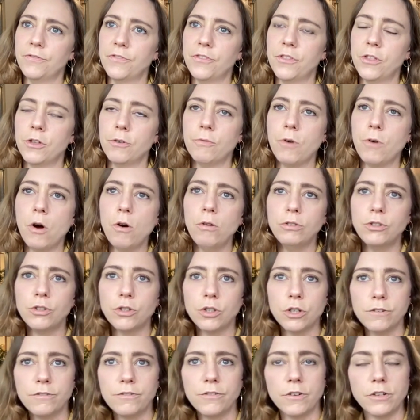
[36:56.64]
the roles
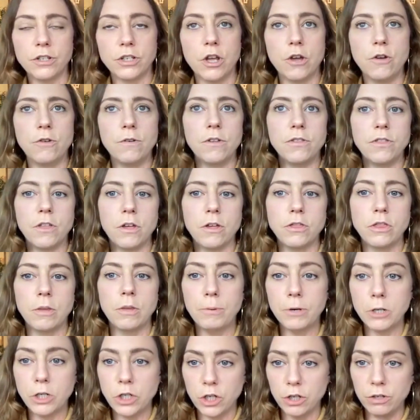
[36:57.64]
sort of, so the
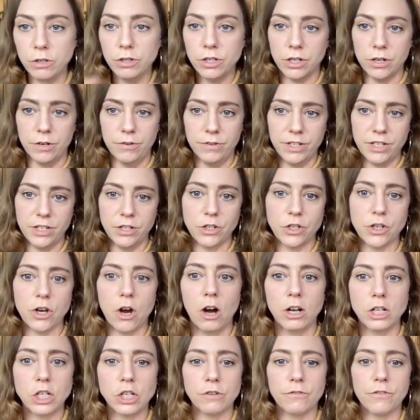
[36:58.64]
producer is in
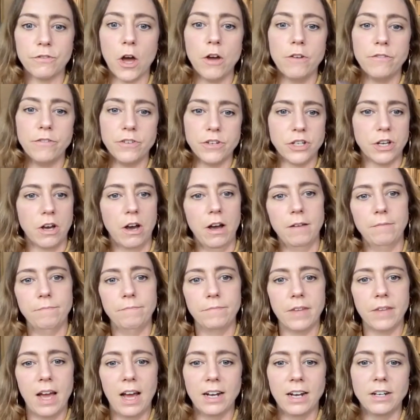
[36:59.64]
charge of
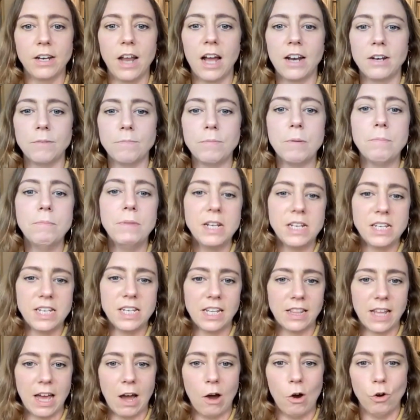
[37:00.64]
overtime and
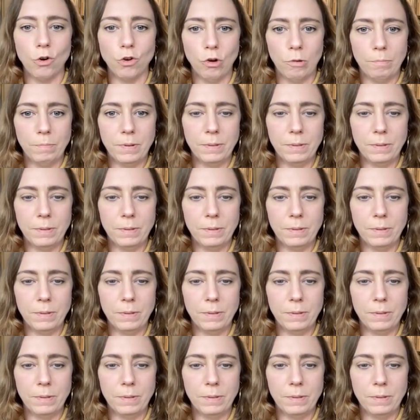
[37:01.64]
permitting that or not